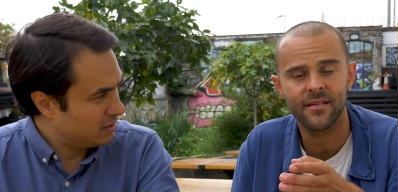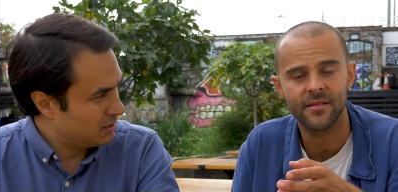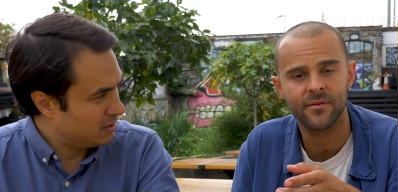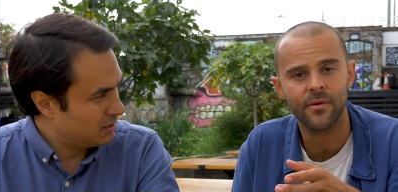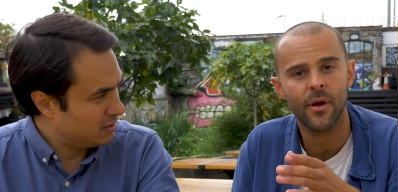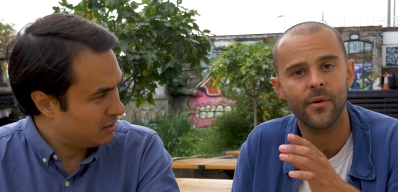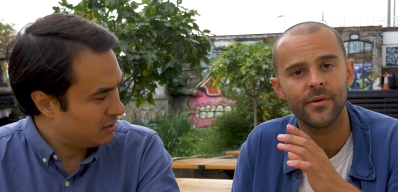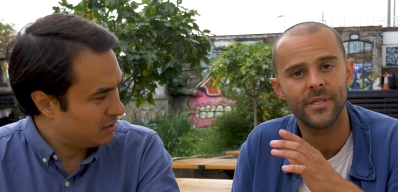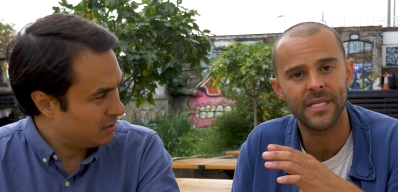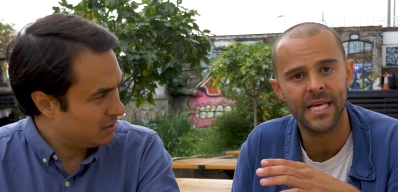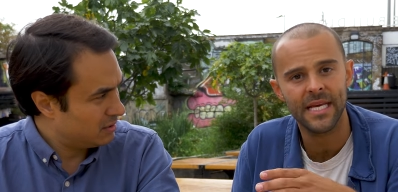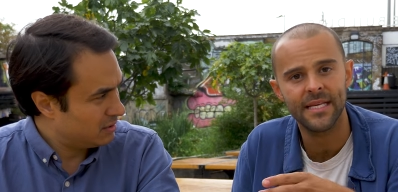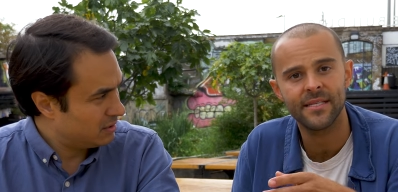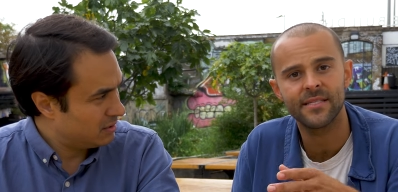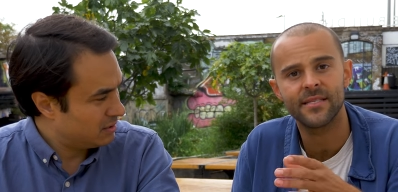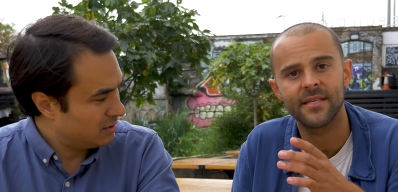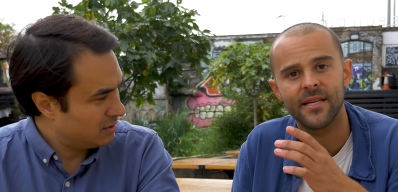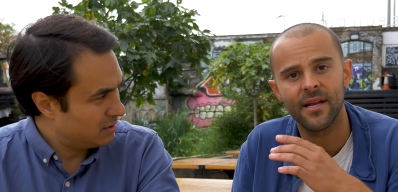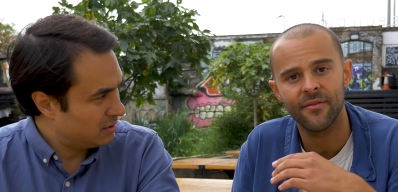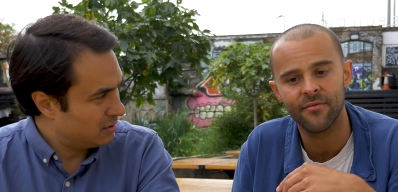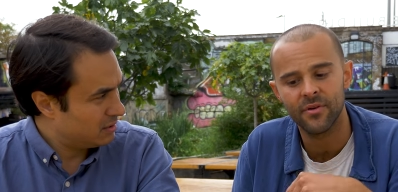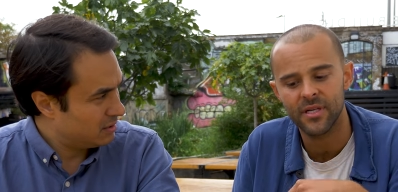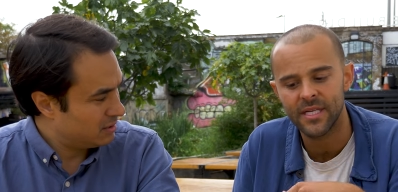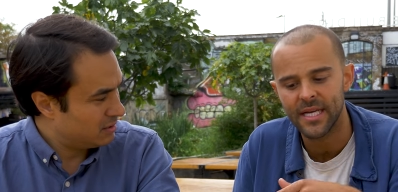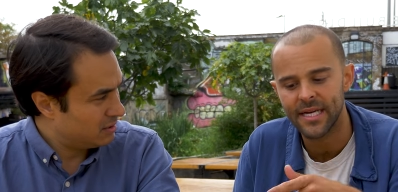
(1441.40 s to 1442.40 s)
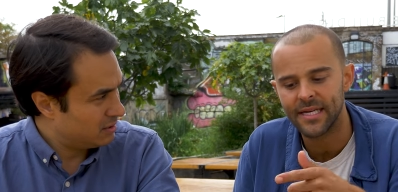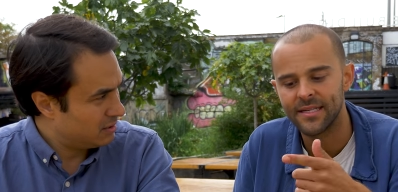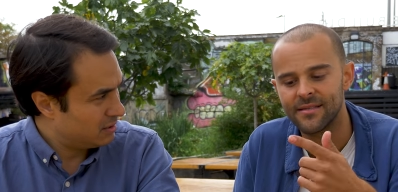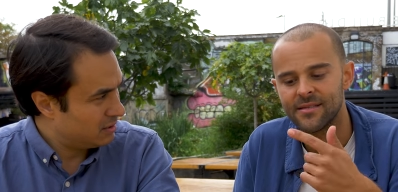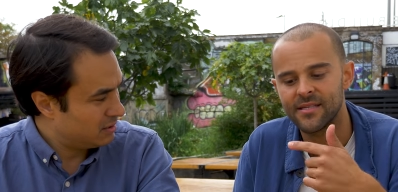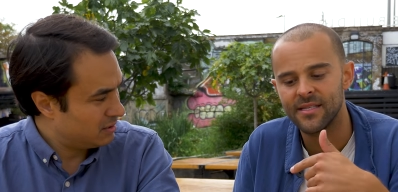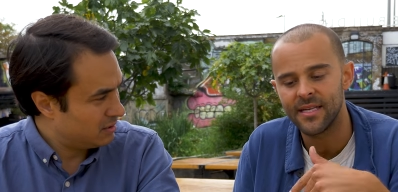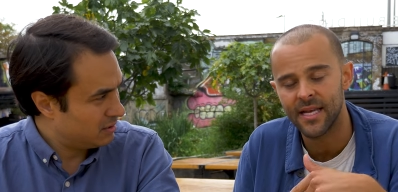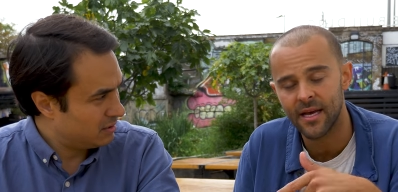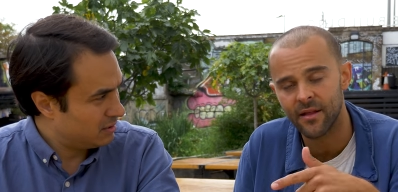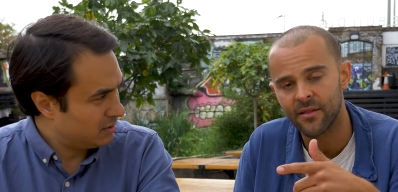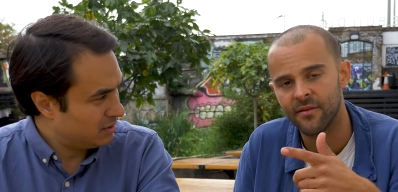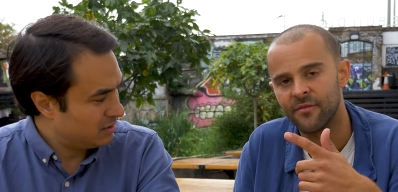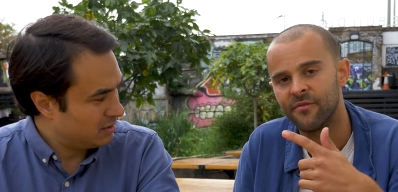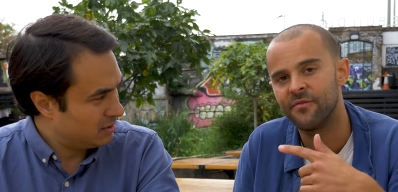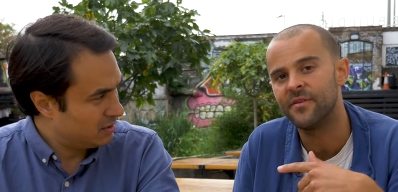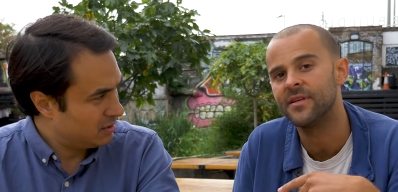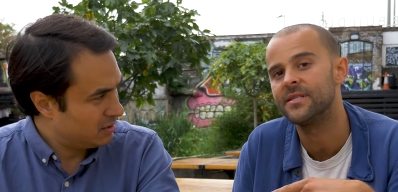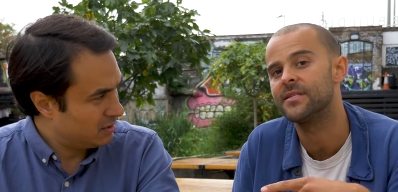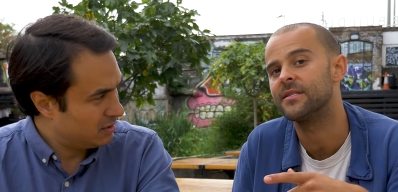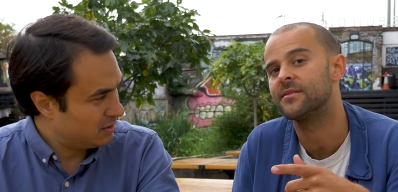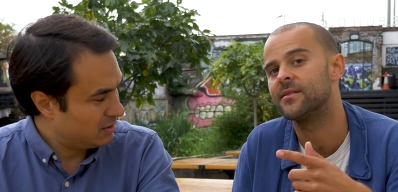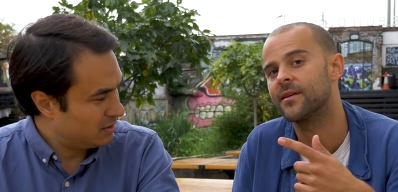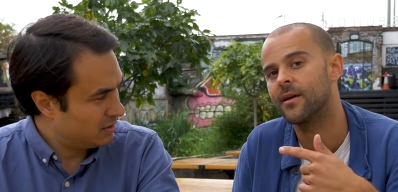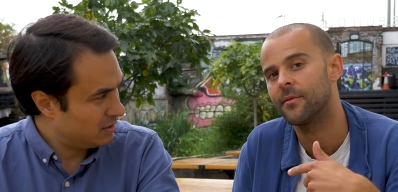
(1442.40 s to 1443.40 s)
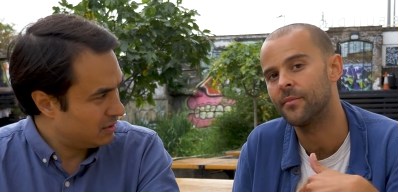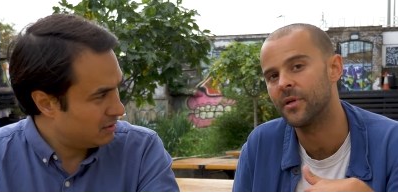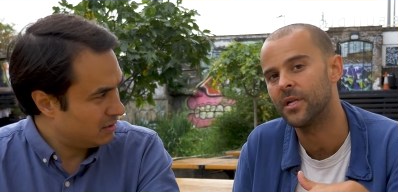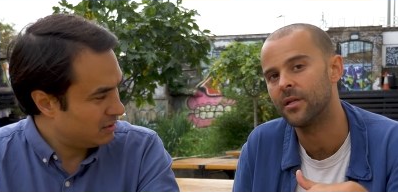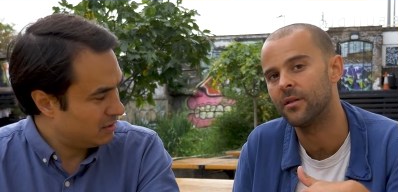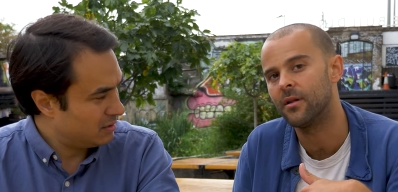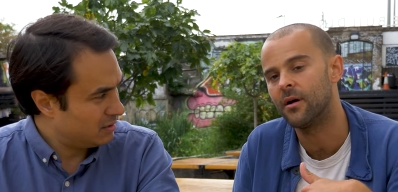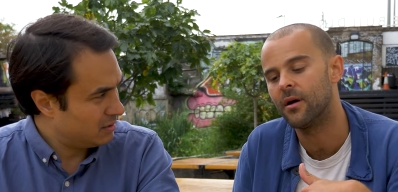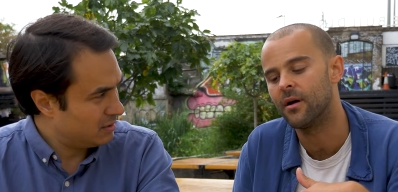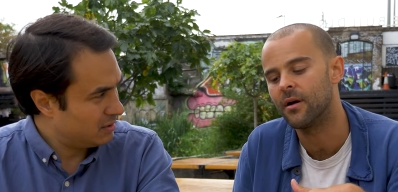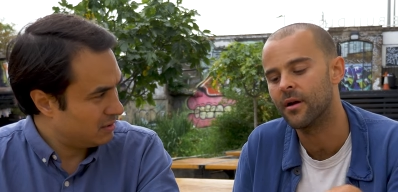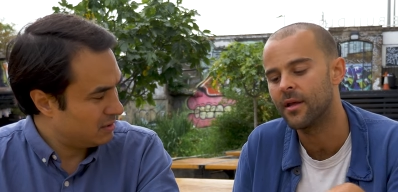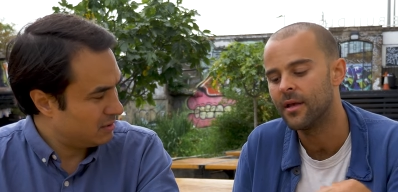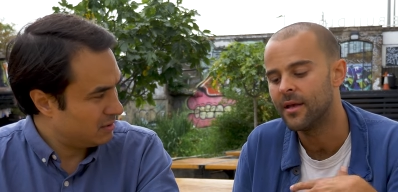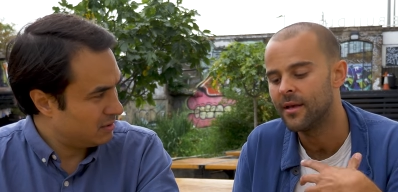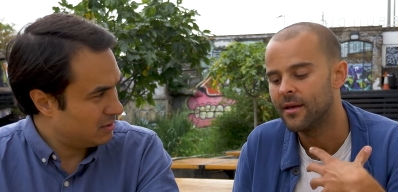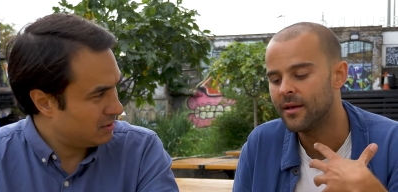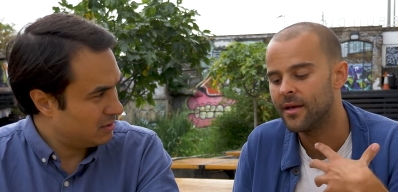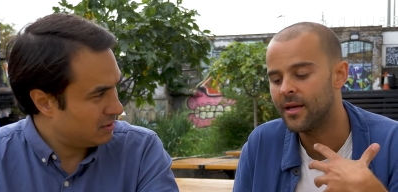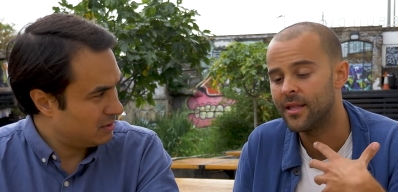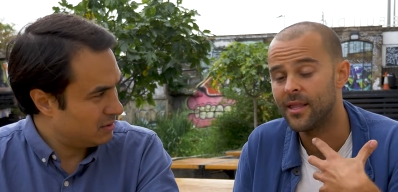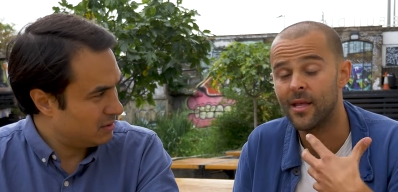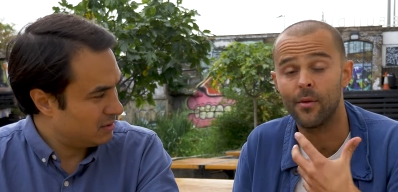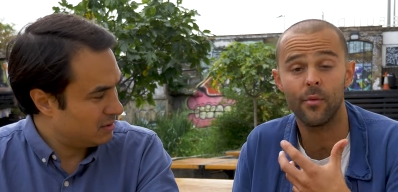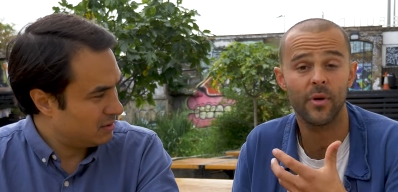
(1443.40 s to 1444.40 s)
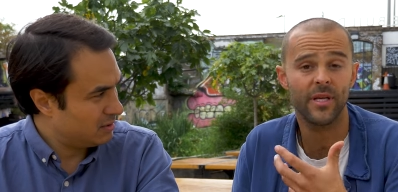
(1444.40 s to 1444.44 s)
Speaker 1: it so i would taste it every day to see how the fizz is coming along and then